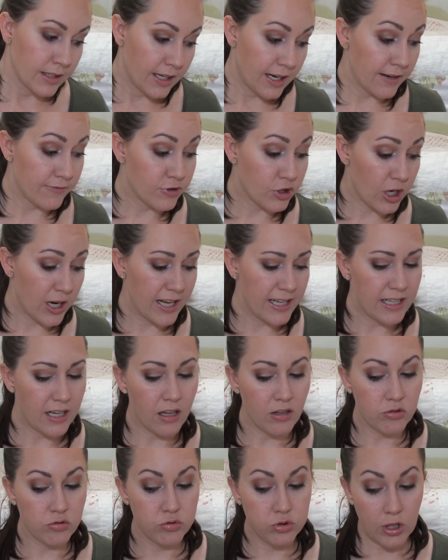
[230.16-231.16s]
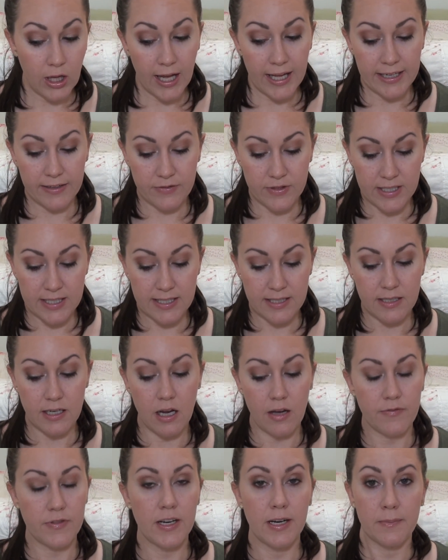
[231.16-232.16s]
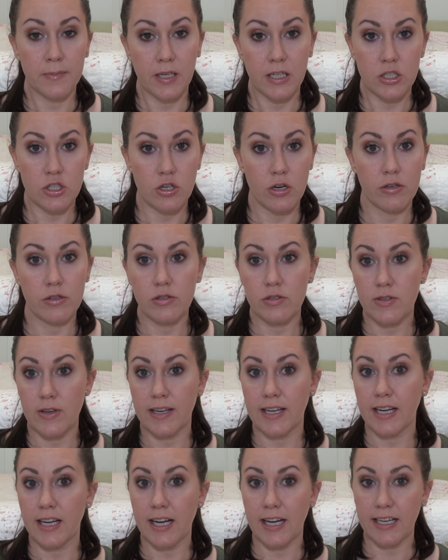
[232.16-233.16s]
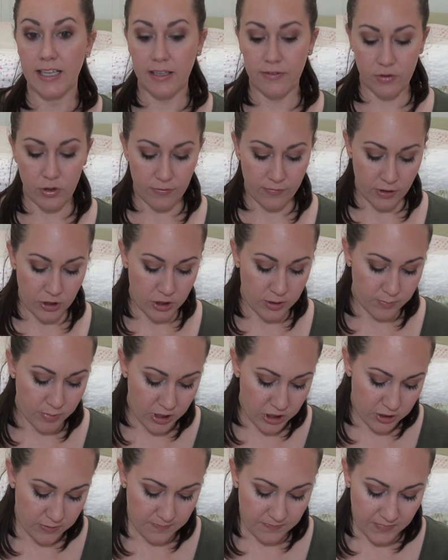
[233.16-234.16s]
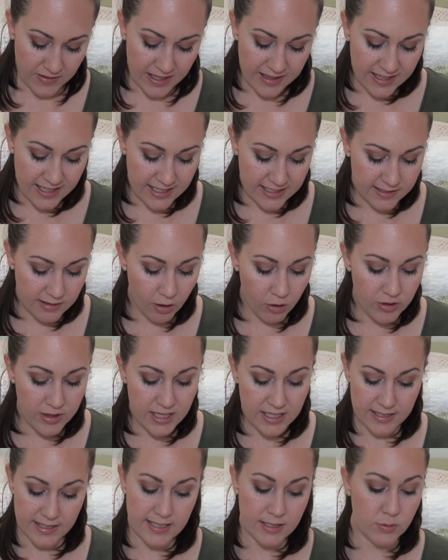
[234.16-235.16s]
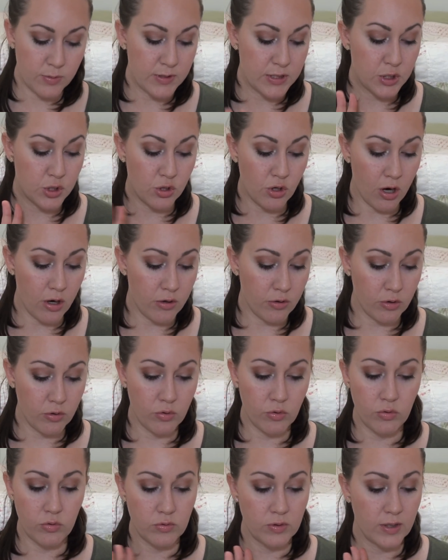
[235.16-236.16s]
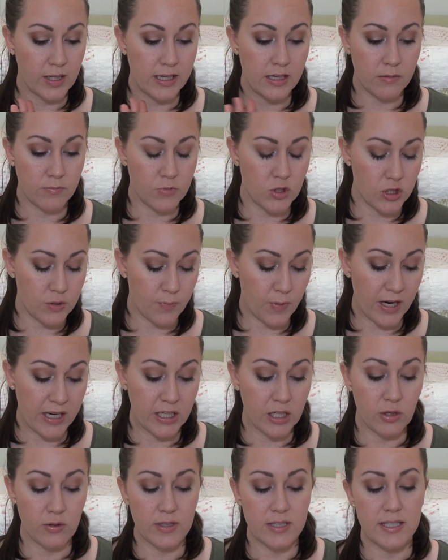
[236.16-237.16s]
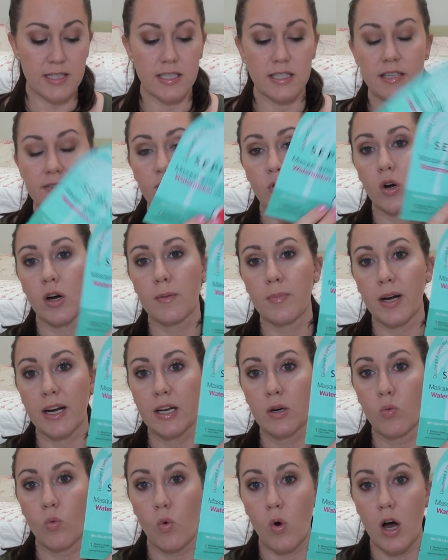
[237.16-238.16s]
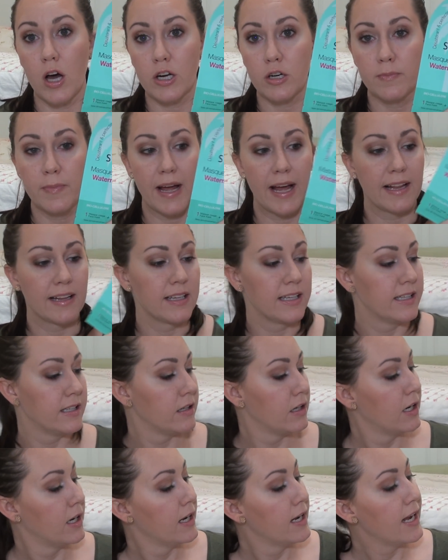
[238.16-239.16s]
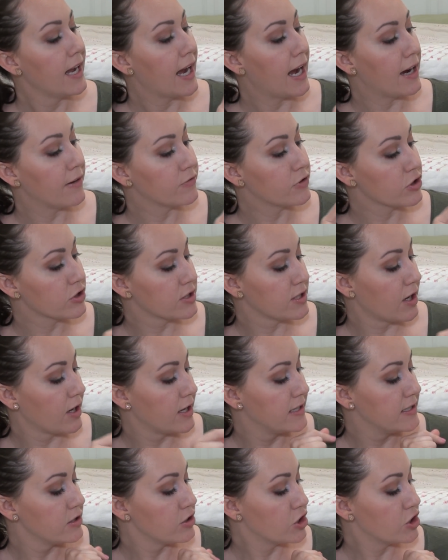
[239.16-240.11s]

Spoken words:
I've tried a lot of the stuff that I'm going to show you so I can kind of give you a first impression. And then I saw this. This was so like just brand new. It's the Sephora brand Watermelon After Sun